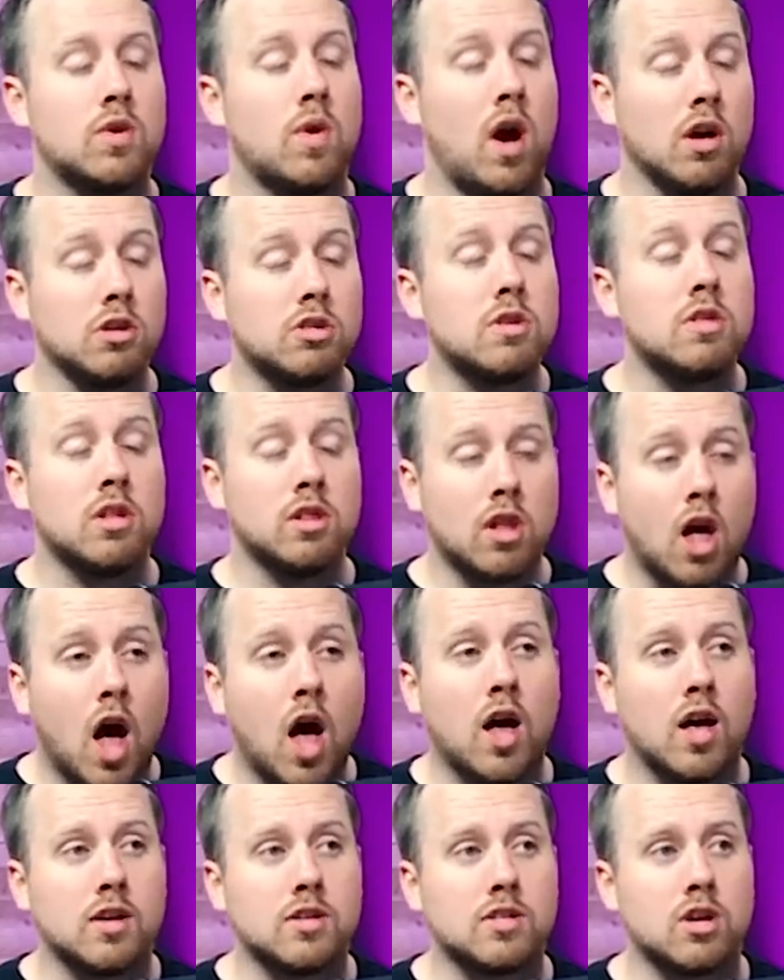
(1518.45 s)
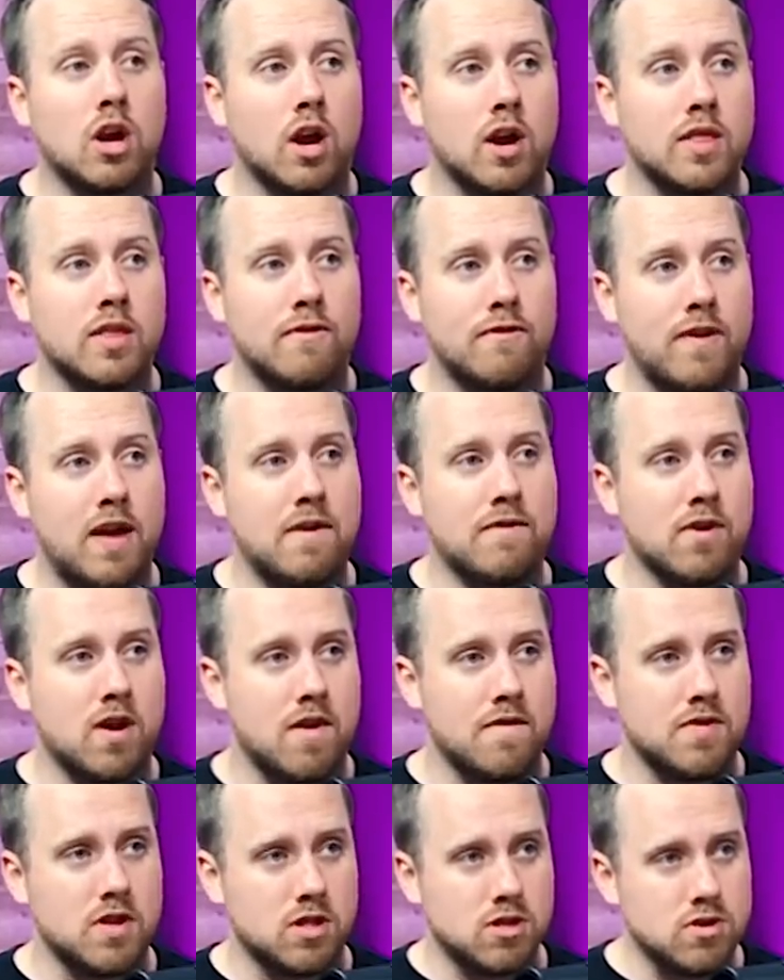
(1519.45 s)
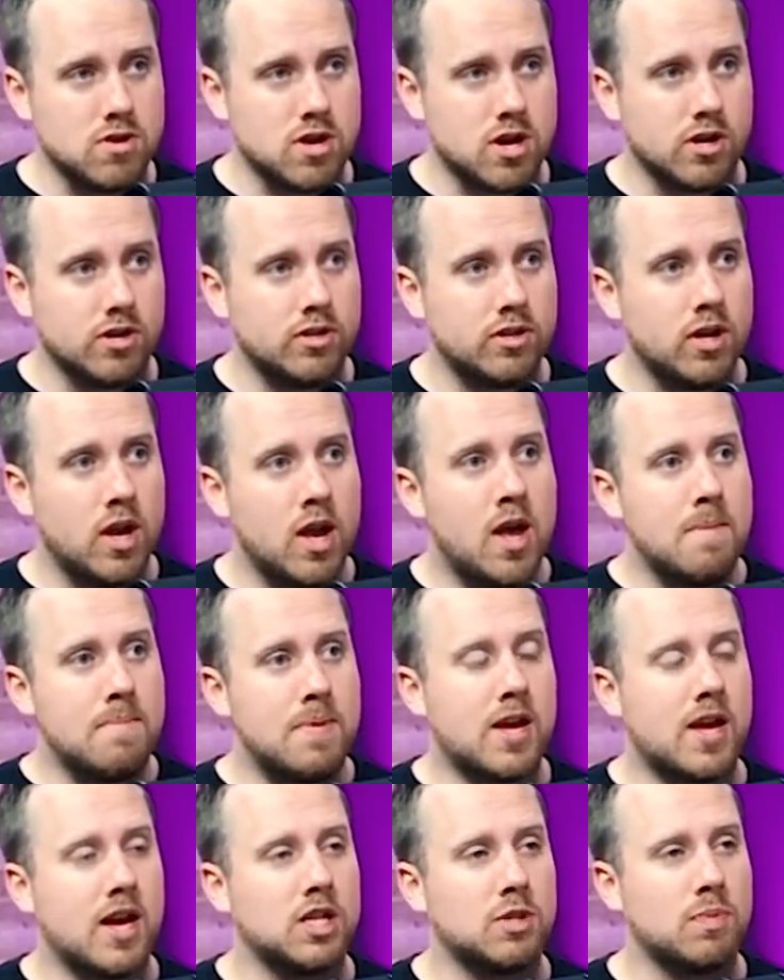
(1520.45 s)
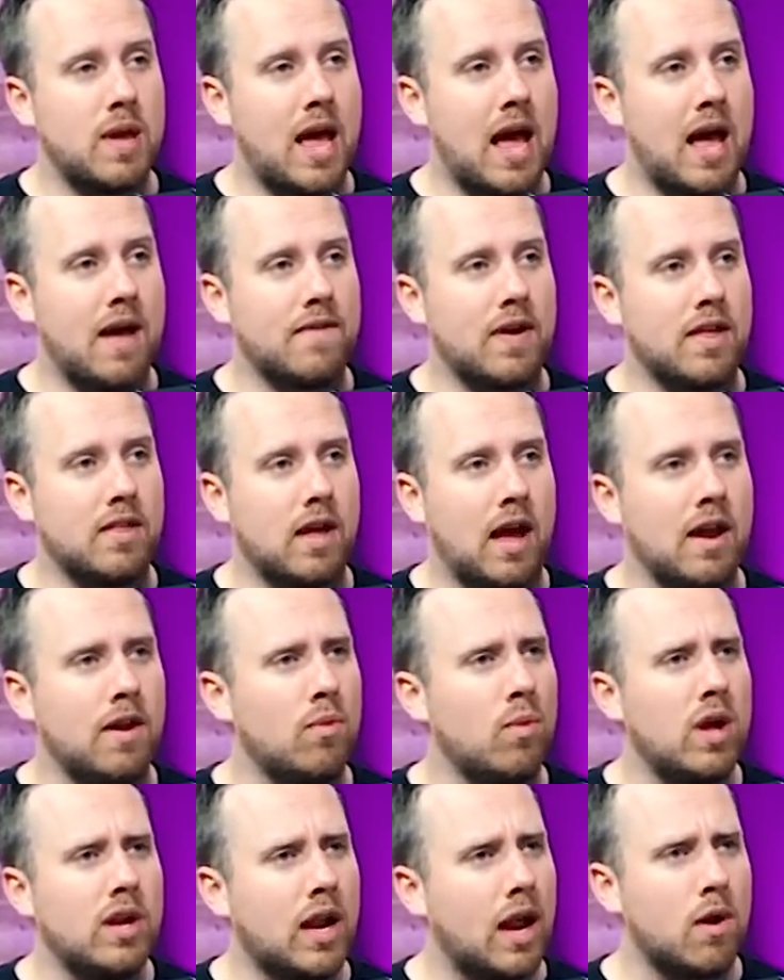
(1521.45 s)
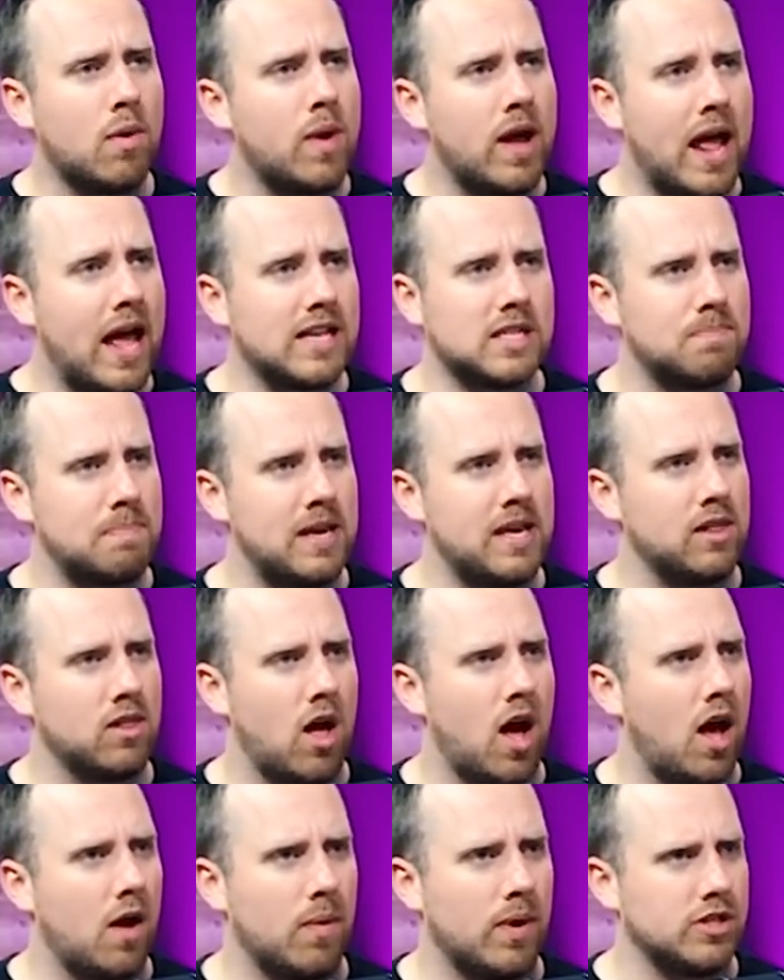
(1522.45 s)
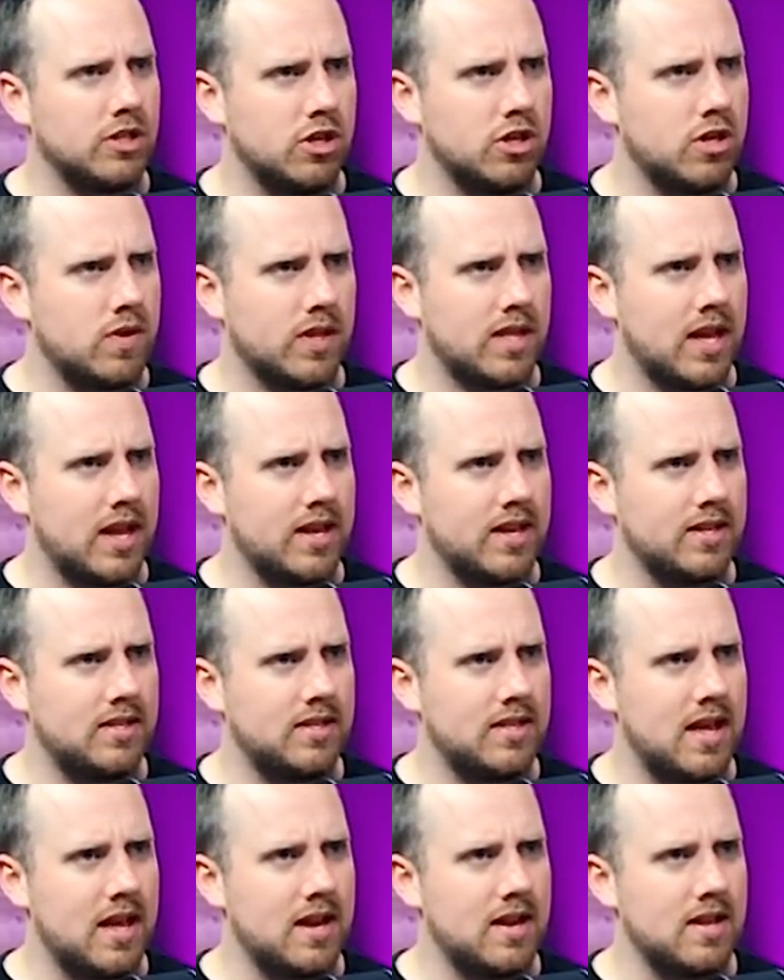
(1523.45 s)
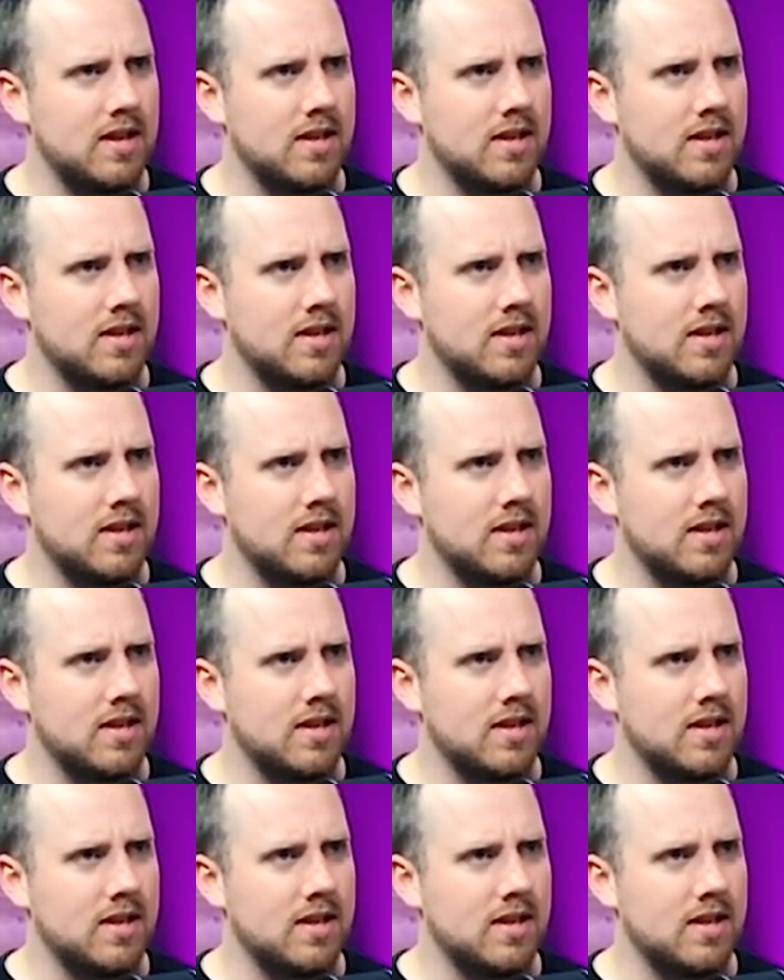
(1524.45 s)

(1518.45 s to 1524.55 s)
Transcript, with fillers: so also the laws are in the favor of the looters because we have I I, what, I, don't know what SB law it was. Do you know what that is? That